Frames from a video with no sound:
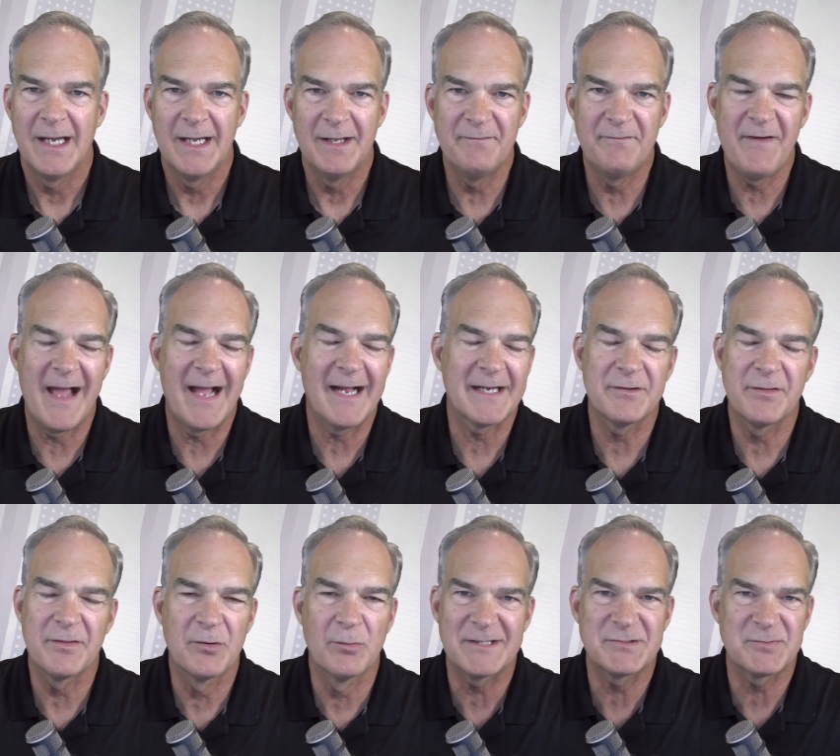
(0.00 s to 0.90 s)
In
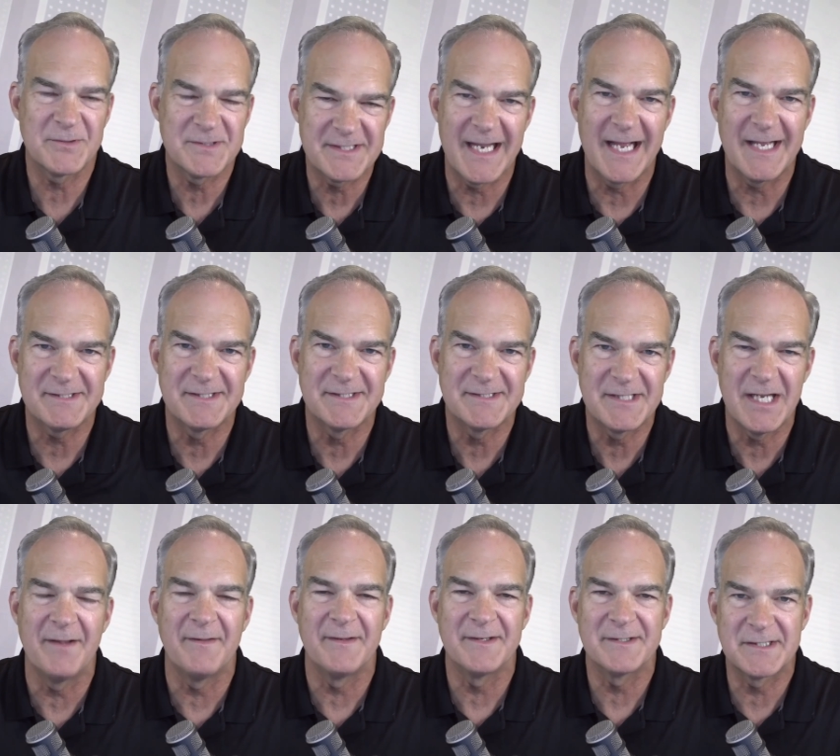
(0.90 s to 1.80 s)
fact, that's what SaaS has
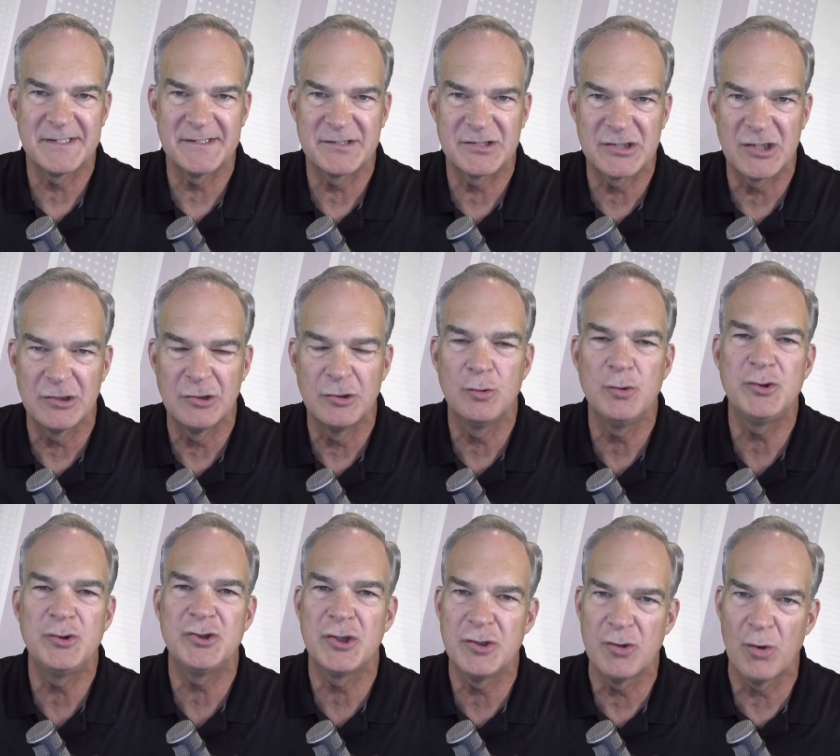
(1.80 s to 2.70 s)
done. It's
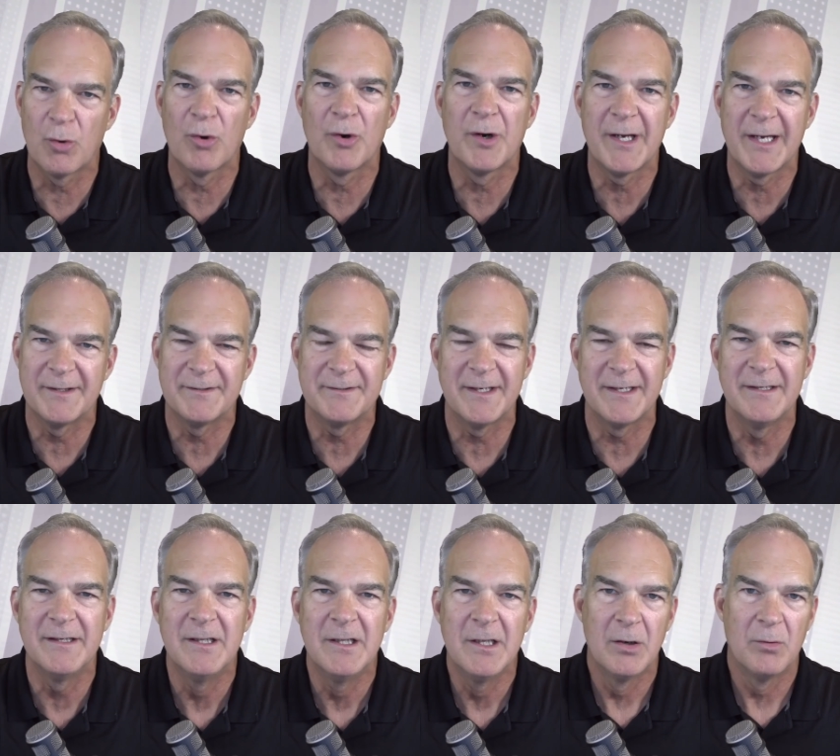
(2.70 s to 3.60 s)
solution
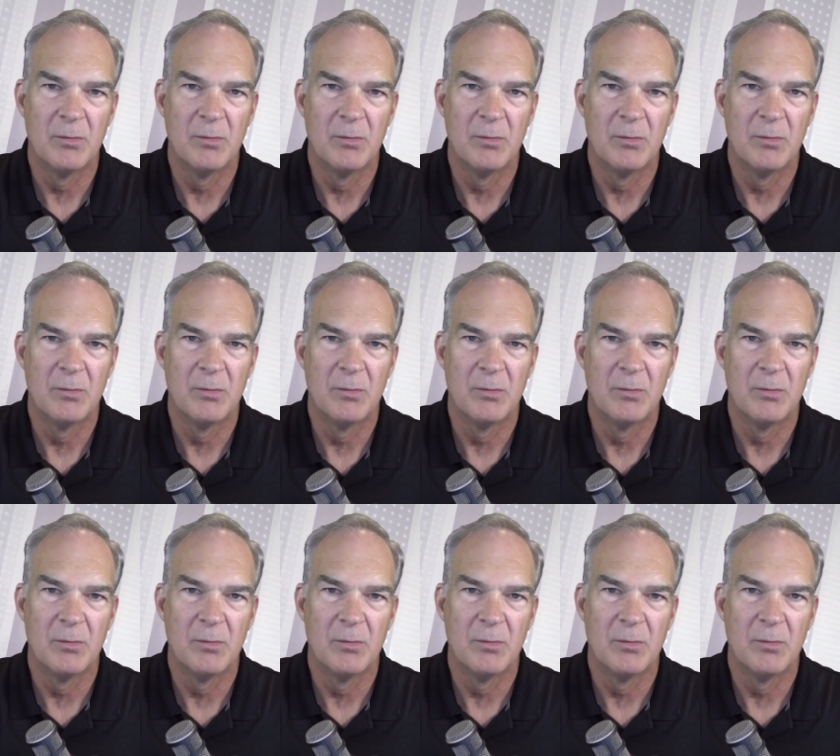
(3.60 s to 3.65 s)
oriented.